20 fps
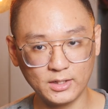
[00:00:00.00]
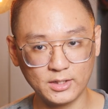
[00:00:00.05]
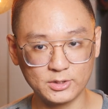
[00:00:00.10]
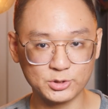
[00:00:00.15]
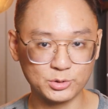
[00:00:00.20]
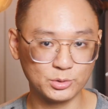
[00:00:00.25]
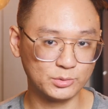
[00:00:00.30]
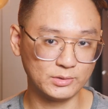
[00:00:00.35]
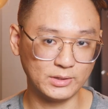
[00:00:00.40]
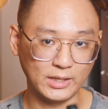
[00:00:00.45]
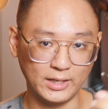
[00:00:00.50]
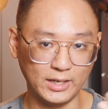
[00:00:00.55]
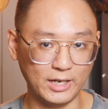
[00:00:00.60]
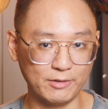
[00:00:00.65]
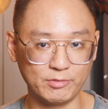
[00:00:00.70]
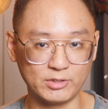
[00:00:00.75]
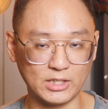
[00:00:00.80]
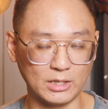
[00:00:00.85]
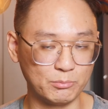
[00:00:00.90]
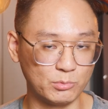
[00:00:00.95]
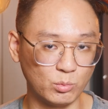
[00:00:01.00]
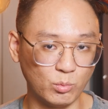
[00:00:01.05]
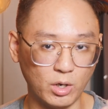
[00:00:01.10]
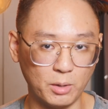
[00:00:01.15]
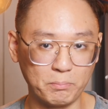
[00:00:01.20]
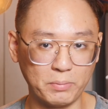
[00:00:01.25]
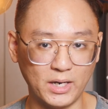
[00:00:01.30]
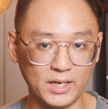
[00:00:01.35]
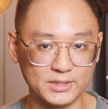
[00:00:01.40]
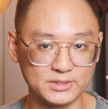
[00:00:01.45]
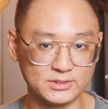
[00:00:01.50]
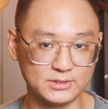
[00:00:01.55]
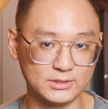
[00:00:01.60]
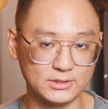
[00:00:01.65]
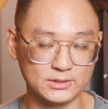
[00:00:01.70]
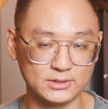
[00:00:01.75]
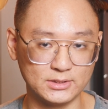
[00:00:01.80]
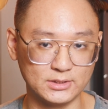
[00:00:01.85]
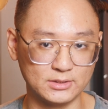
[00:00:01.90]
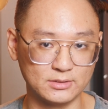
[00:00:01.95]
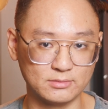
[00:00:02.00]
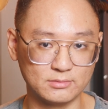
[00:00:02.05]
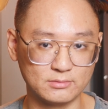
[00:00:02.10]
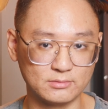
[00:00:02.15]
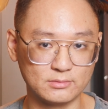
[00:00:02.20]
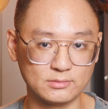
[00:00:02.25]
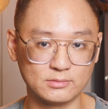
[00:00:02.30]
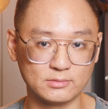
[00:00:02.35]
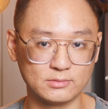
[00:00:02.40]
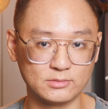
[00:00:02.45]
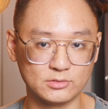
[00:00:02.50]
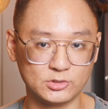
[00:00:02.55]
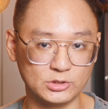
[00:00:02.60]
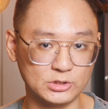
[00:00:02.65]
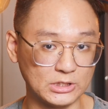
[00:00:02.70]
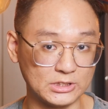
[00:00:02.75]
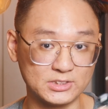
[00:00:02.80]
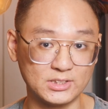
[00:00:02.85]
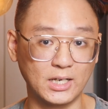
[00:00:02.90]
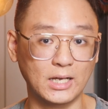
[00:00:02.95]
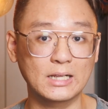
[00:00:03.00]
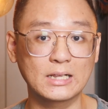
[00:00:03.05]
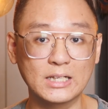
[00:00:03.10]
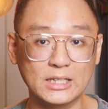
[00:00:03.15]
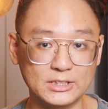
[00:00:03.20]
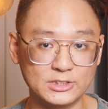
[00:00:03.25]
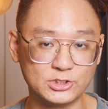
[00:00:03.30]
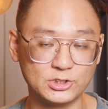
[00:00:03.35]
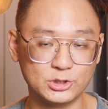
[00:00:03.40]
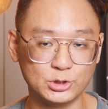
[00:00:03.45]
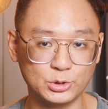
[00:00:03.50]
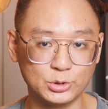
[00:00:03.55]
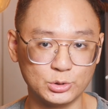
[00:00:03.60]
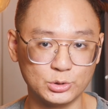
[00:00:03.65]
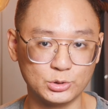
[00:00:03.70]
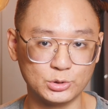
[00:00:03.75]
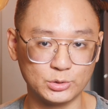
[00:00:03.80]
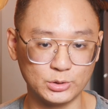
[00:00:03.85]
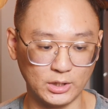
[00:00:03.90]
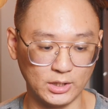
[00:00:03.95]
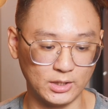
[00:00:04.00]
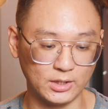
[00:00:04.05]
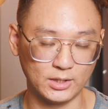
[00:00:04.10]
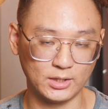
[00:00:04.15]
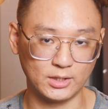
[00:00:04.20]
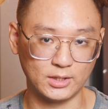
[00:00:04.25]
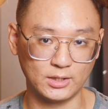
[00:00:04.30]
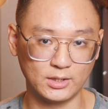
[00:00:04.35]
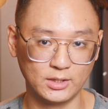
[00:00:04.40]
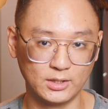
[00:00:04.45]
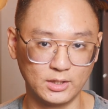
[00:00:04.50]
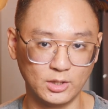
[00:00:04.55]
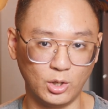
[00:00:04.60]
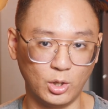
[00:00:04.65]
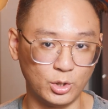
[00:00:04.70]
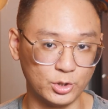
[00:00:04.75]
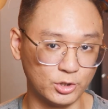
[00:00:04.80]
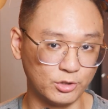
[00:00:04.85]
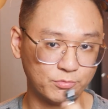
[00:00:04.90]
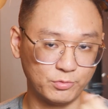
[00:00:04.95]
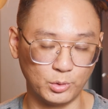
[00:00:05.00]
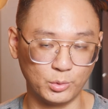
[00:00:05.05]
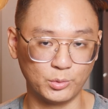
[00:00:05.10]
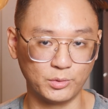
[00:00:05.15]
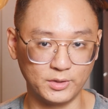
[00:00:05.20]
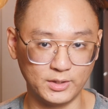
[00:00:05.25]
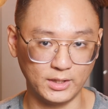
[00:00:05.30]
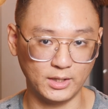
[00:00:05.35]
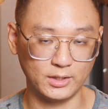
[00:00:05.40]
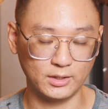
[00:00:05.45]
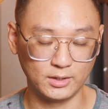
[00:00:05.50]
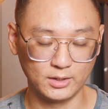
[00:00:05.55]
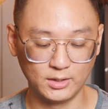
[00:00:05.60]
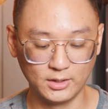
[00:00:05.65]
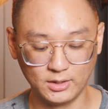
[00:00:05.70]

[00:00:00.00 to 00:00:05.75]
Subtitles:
so that every time you walk past it, it just alerts you on your phone that